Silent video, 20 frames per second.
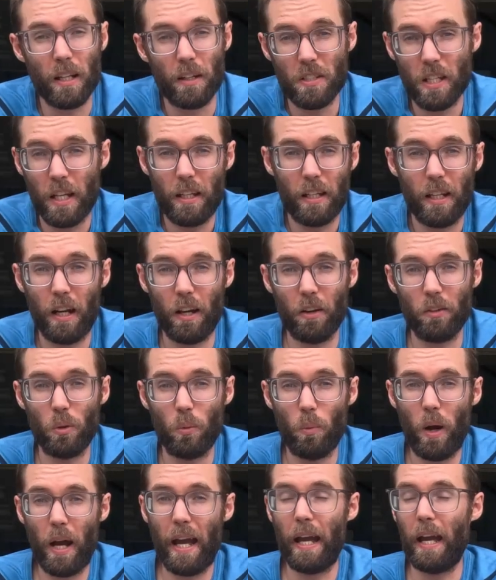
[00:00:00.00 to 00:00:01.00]
I've taken out in the
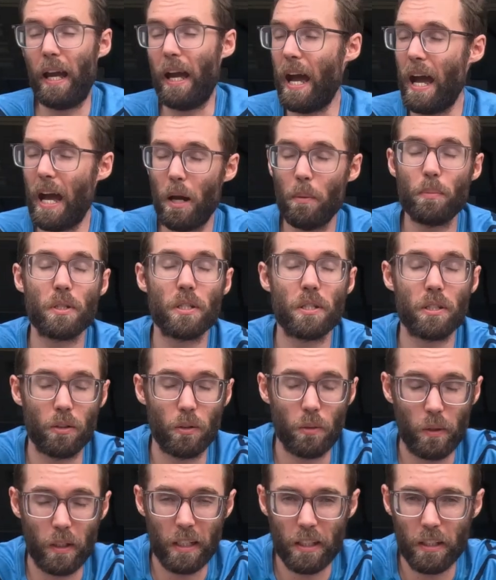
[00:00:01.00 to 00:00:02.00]
wet,
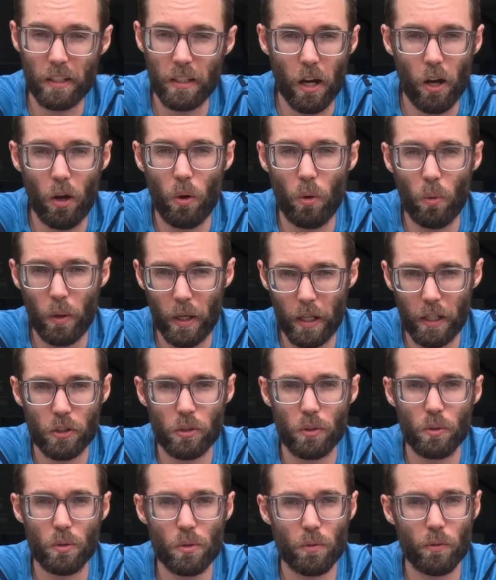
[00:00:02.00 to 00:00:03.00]
absolutely no
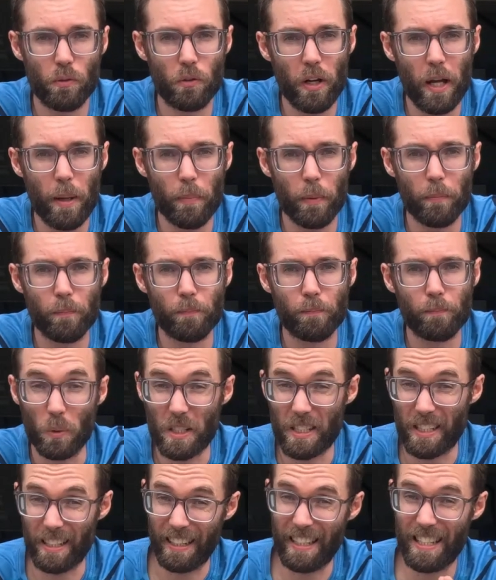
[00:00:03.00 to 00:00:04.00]
issues with grip,
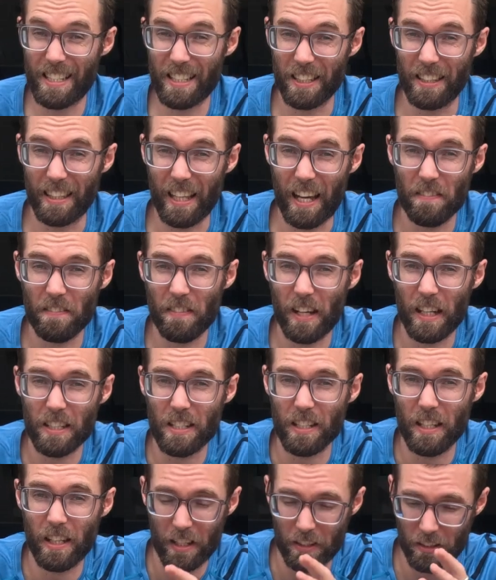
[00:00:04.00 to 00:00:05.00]
which at least in that
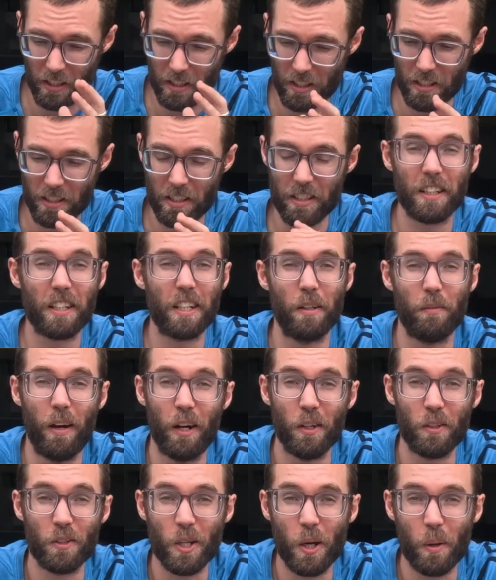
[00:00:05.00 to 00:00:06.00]
factor, this is gonna come
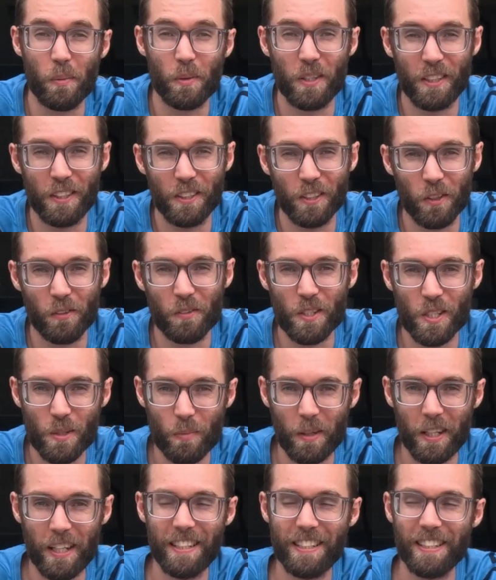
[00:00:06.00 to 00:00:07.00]
out on top of the Endorphin
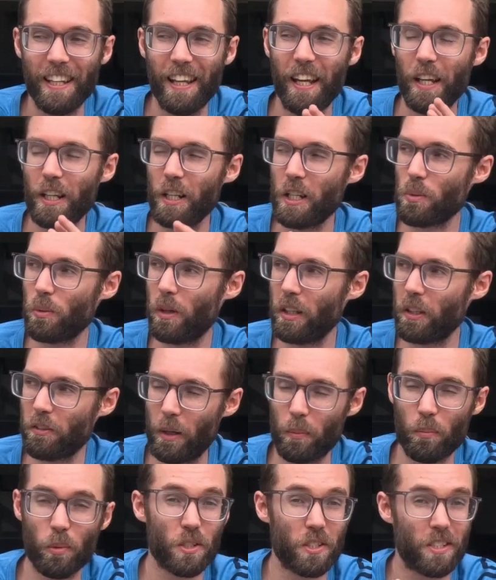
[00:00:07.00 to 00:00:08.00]
Speed, because while the
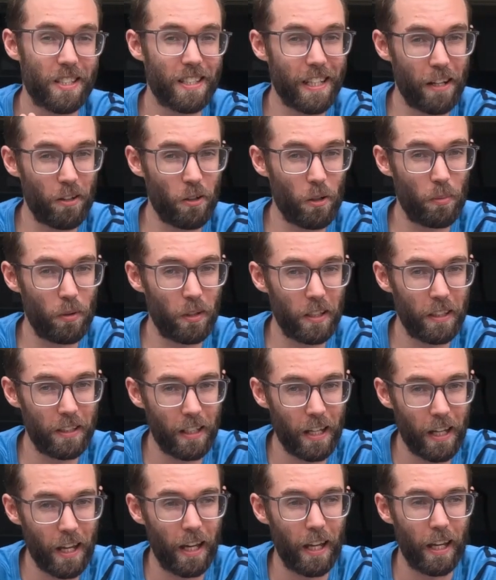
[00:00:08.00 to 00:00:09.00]
grip wasn't terrible in
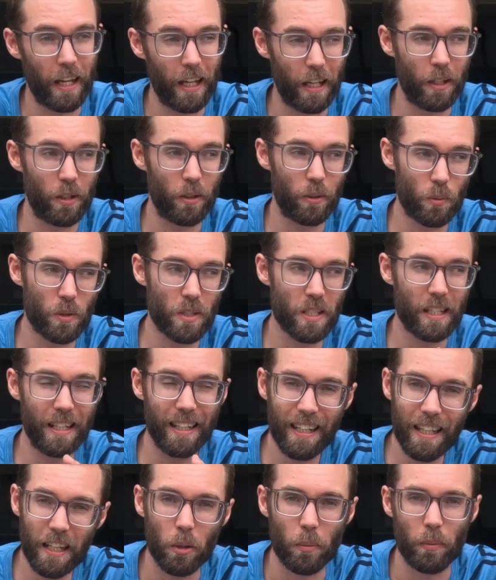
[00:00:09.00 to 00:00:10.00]
that, it was a
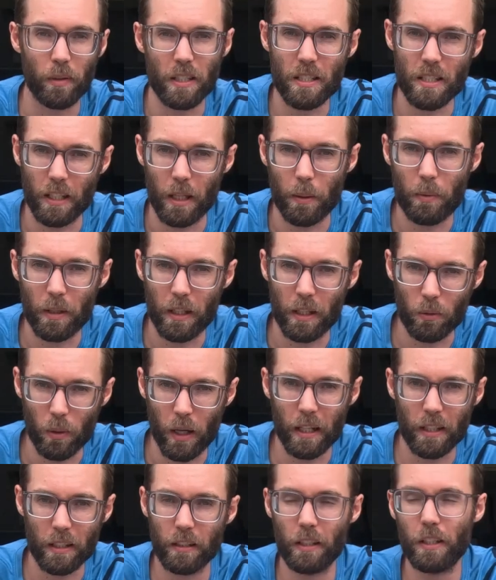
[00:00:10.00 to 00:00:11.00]
little bit slippy in
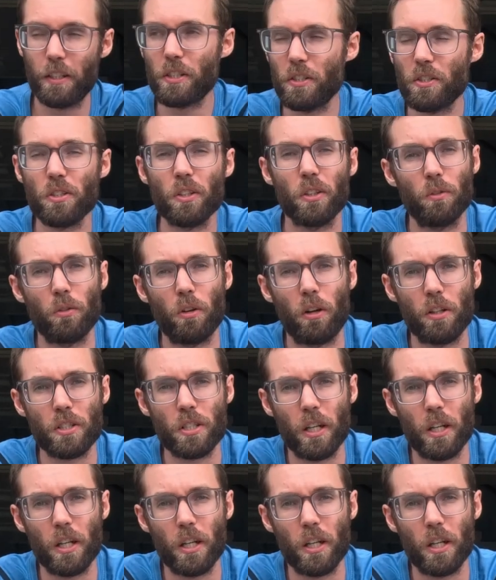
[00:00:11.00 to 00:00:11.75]
wet conditions on the wrong